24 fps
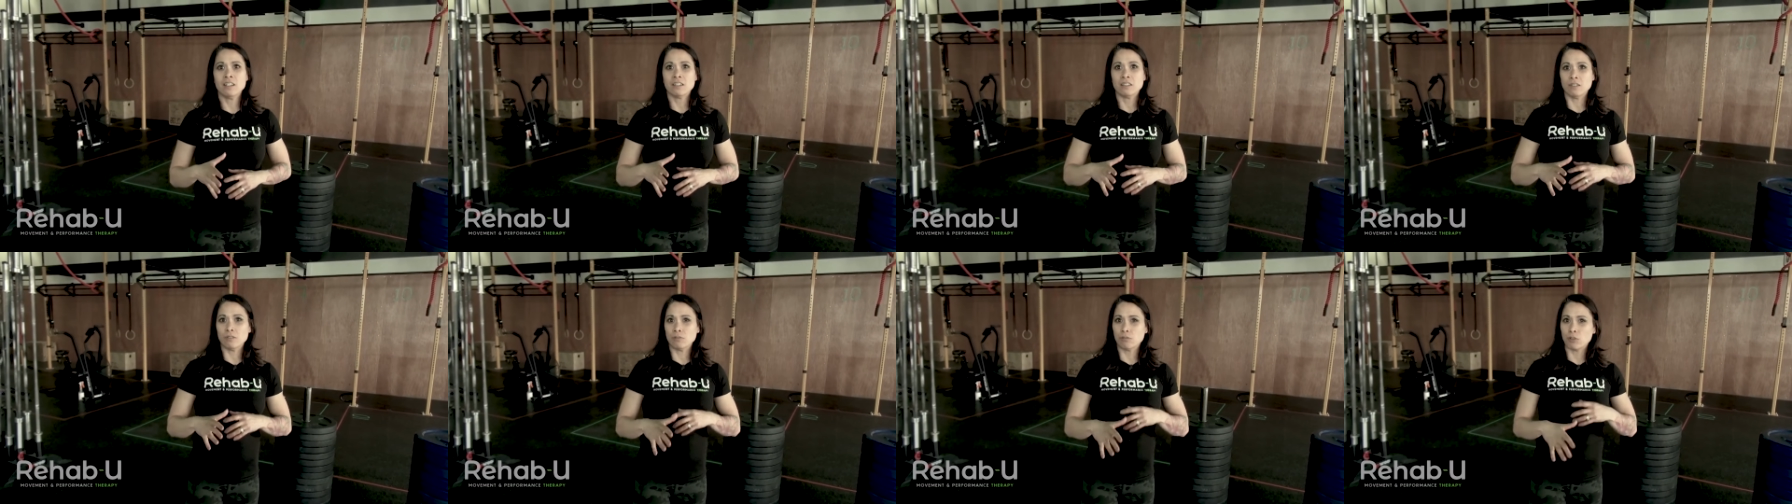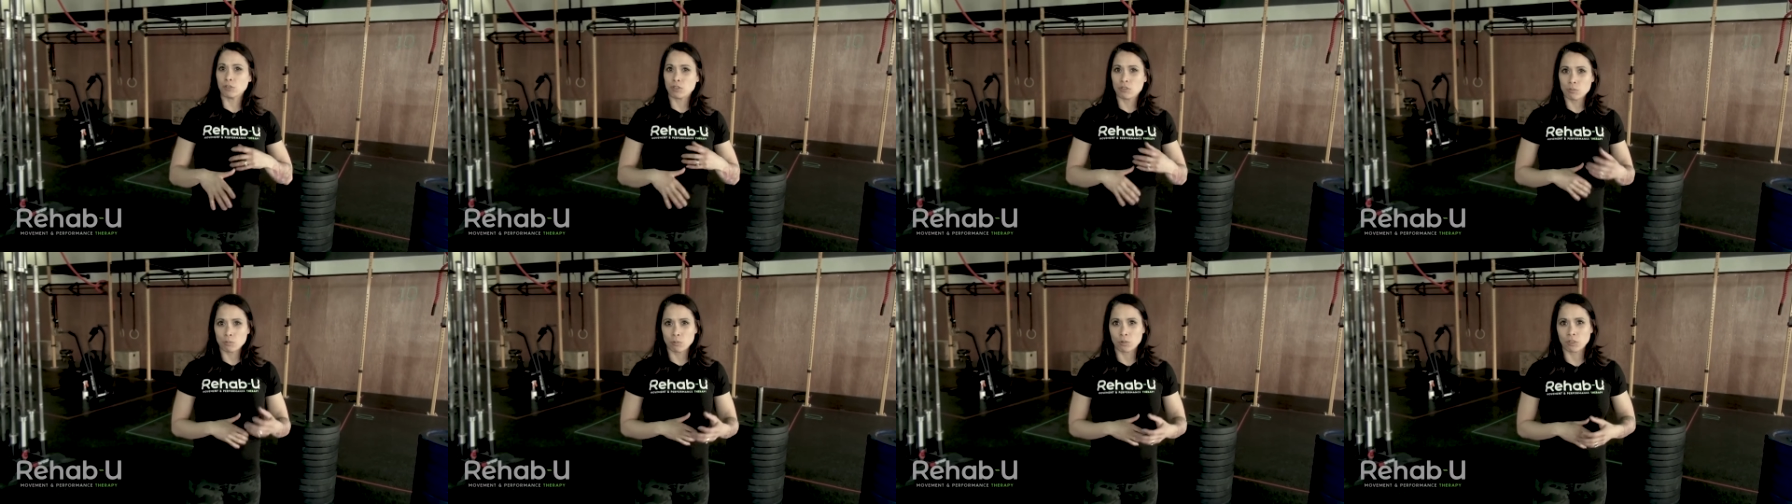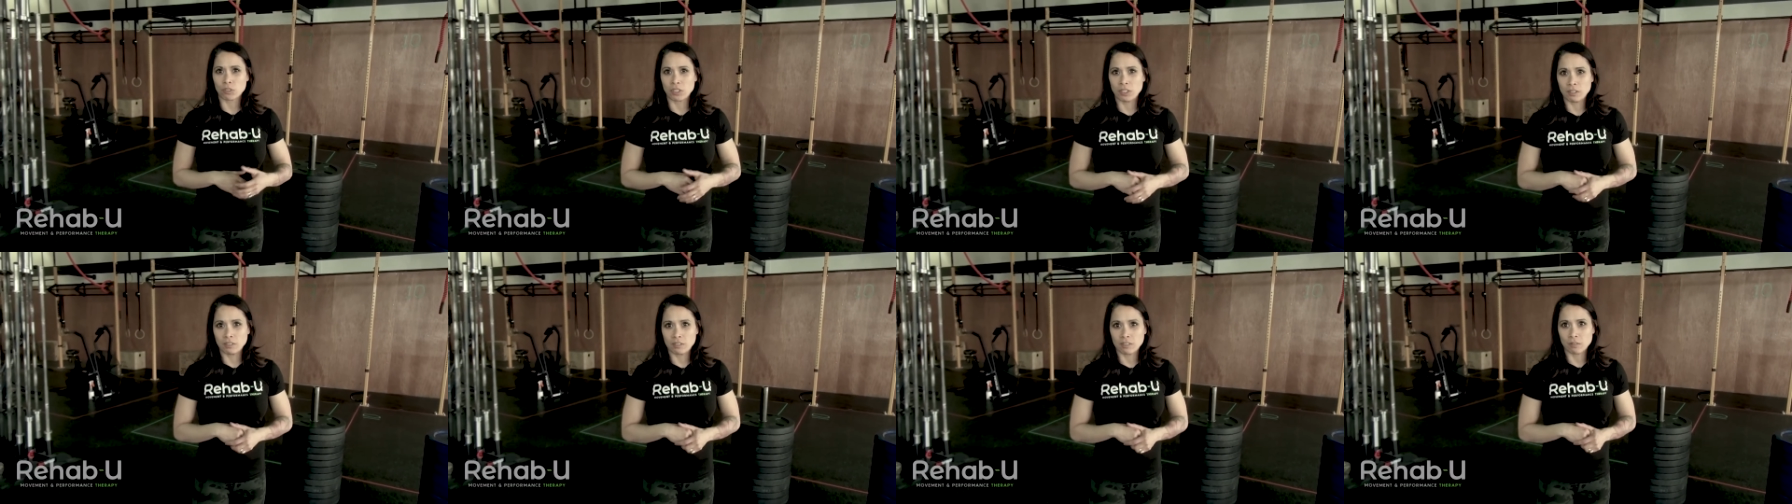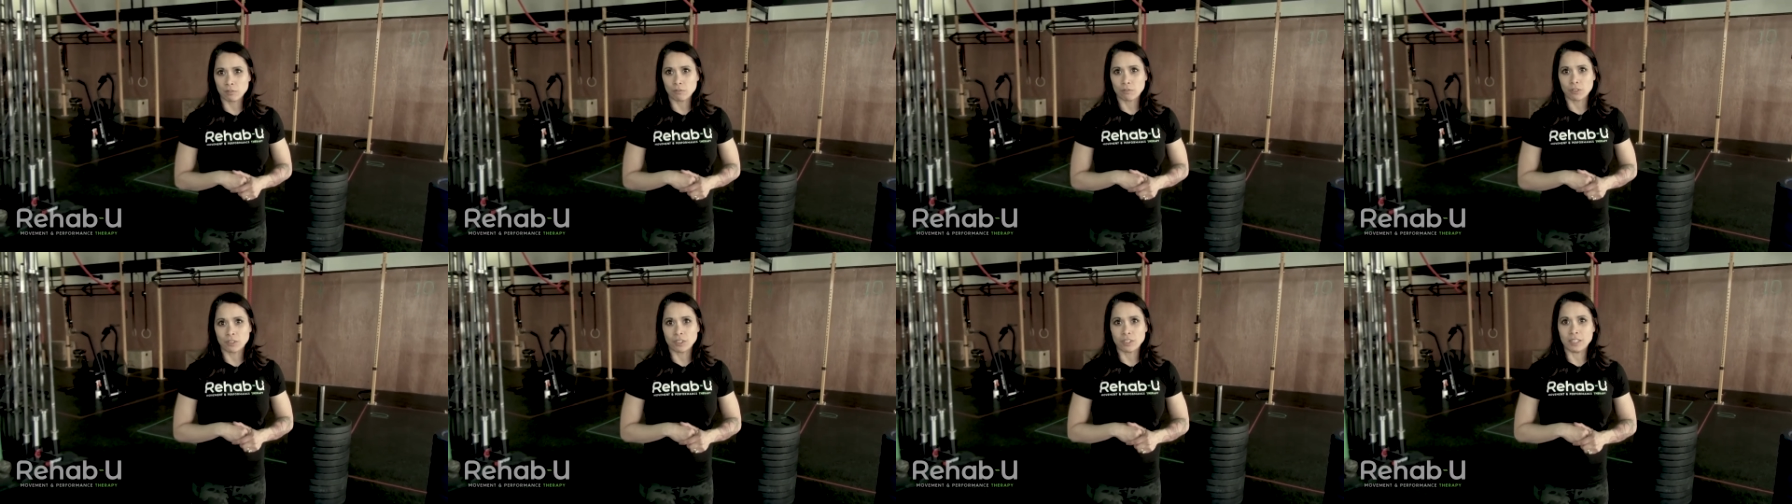the foot's working
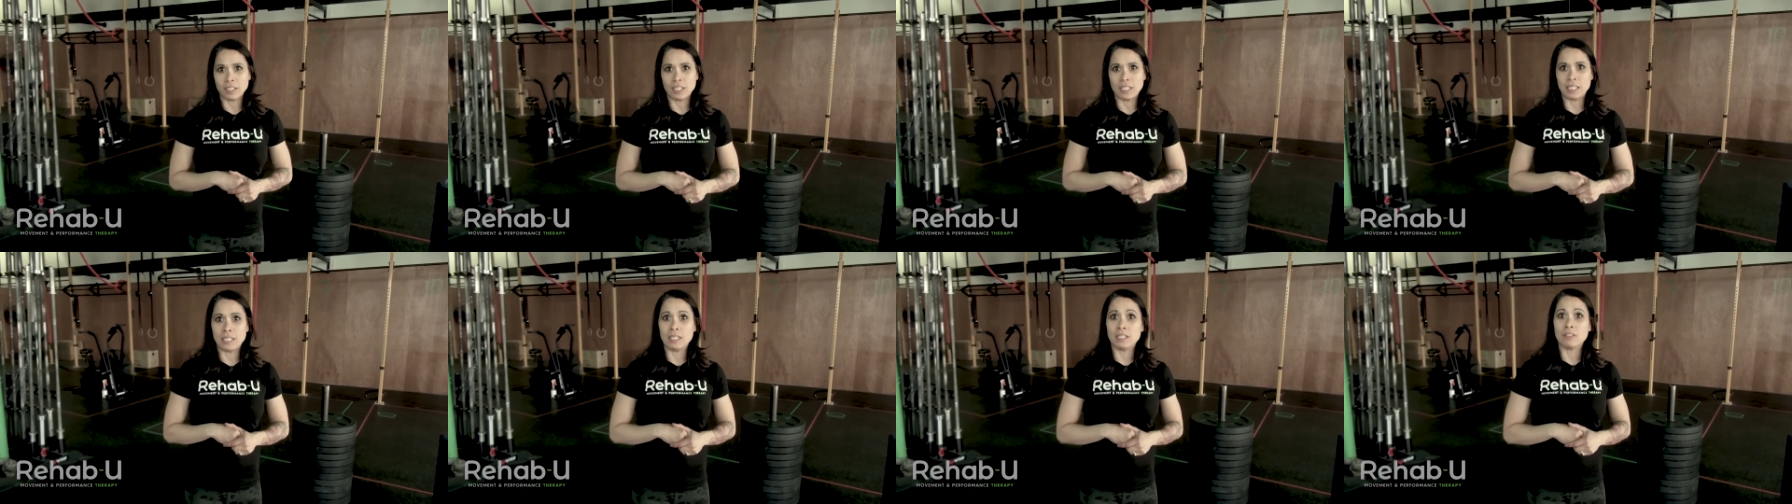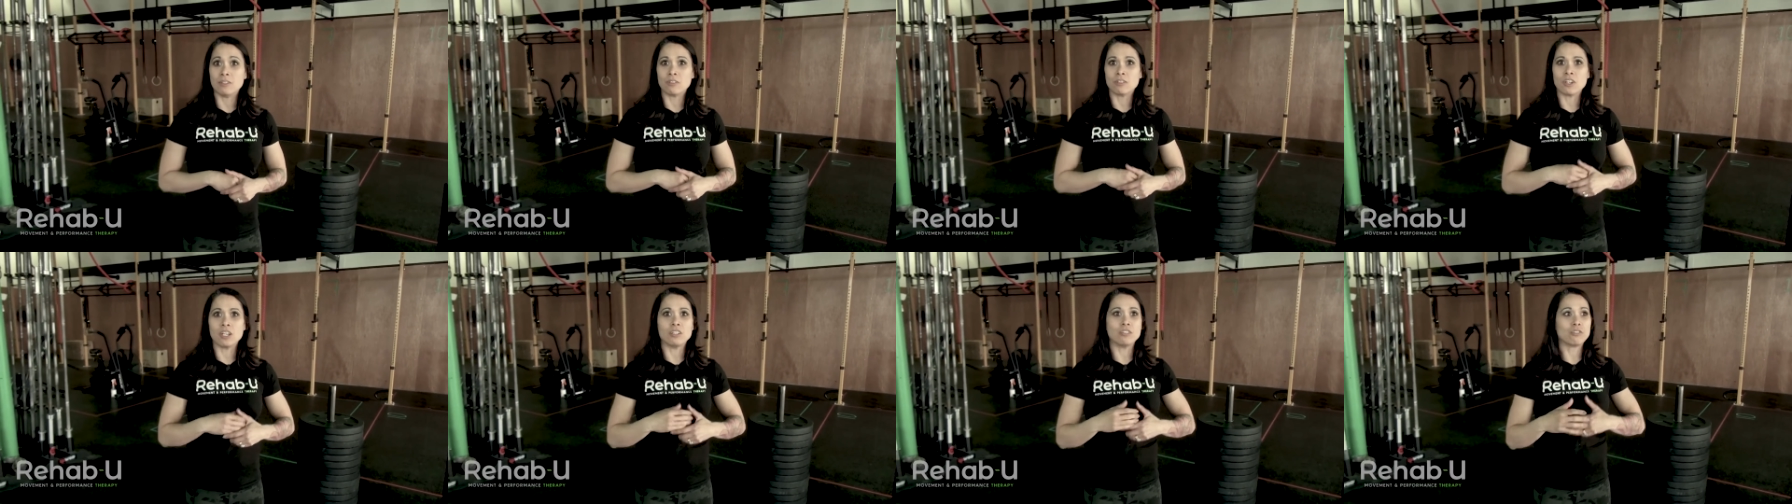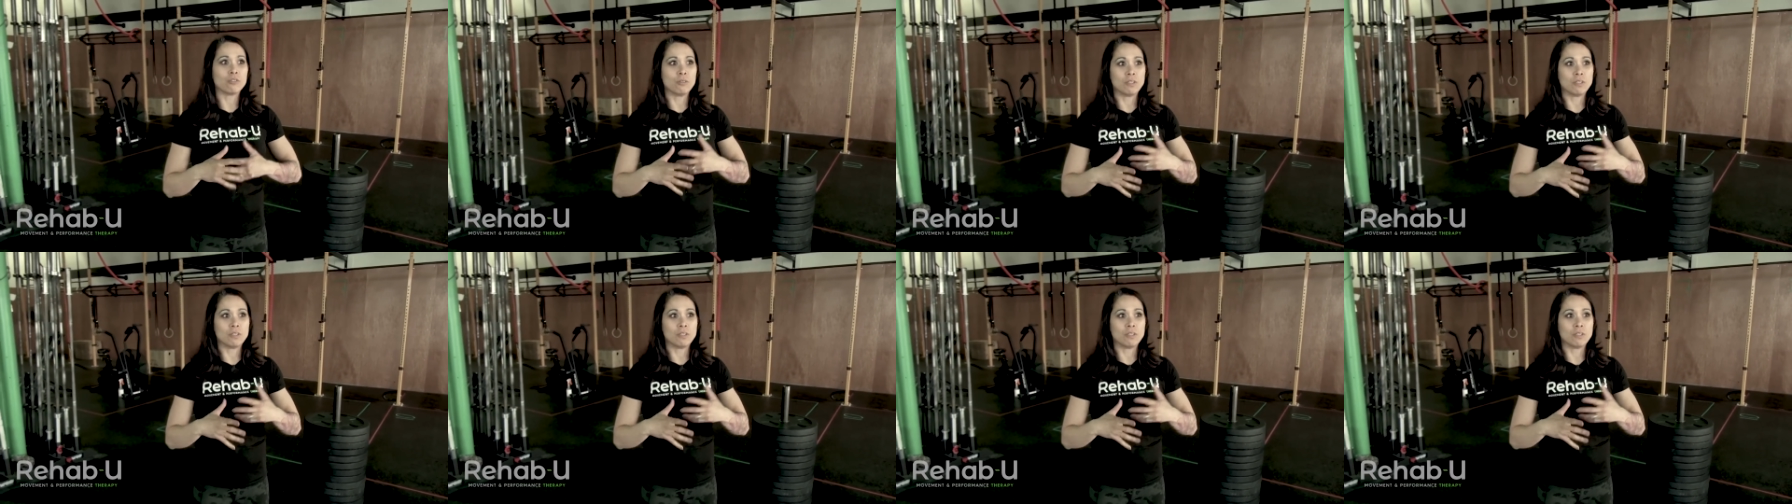differently, you're not